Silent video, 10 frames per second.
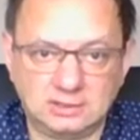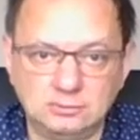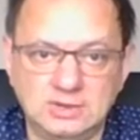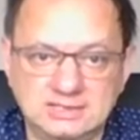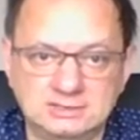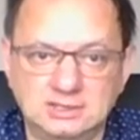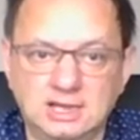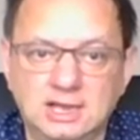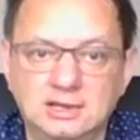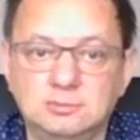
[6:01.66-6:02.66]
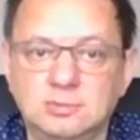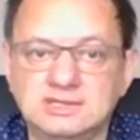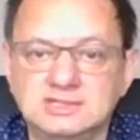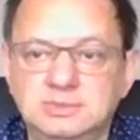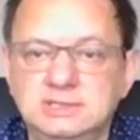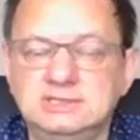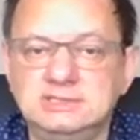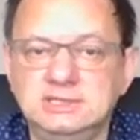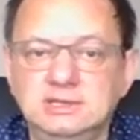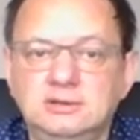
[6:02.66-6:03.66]
two SD cards must be
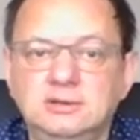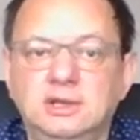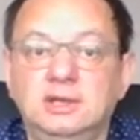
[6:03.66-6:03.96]
seen